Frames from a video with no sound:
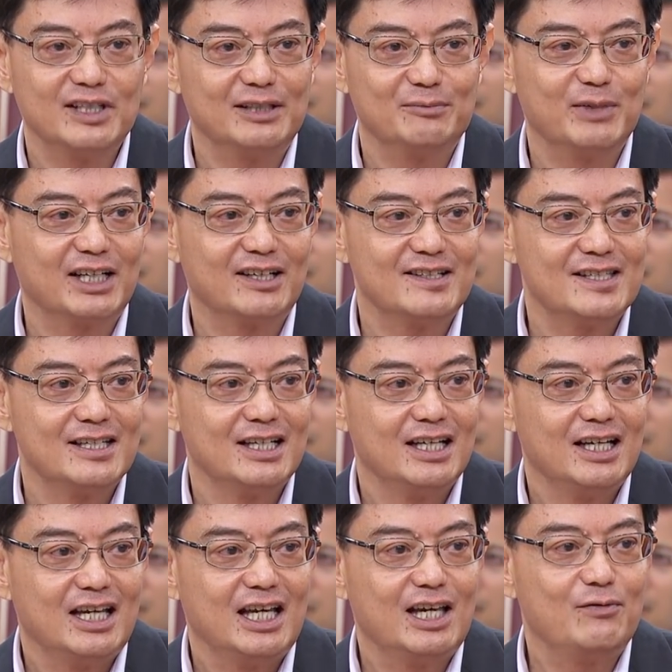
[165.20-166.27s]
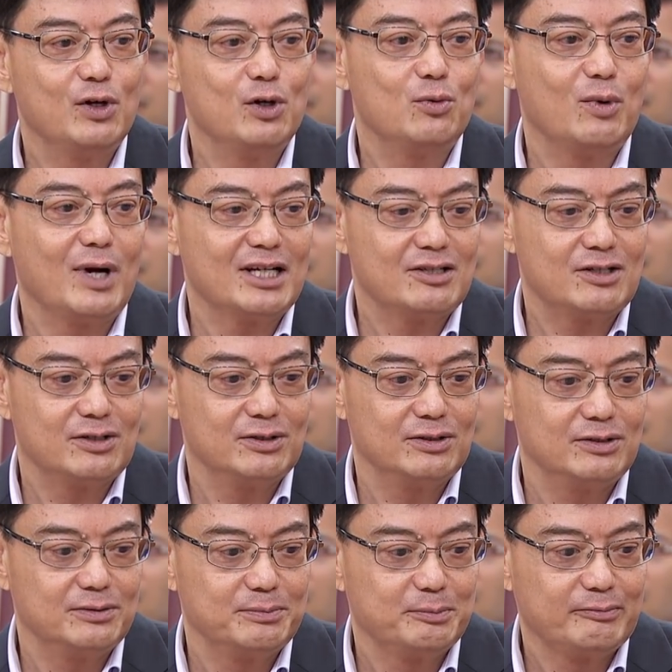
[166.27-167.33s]
thing, because if you want
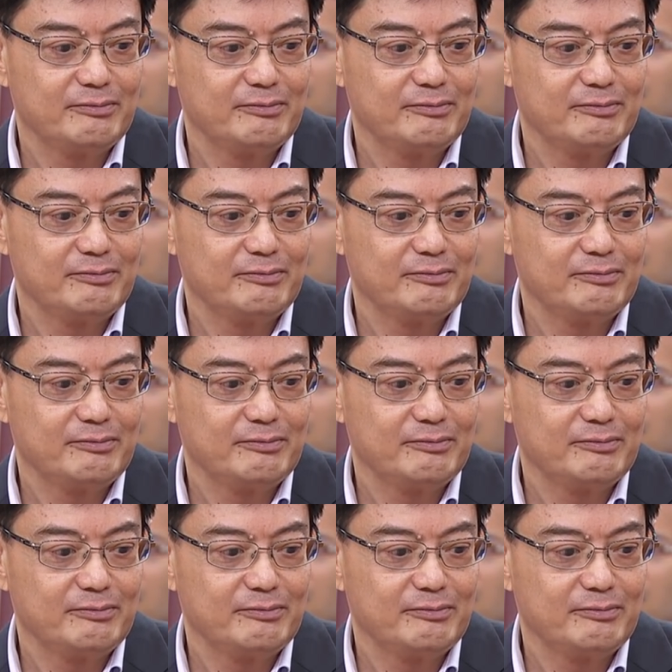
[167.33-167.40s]
to,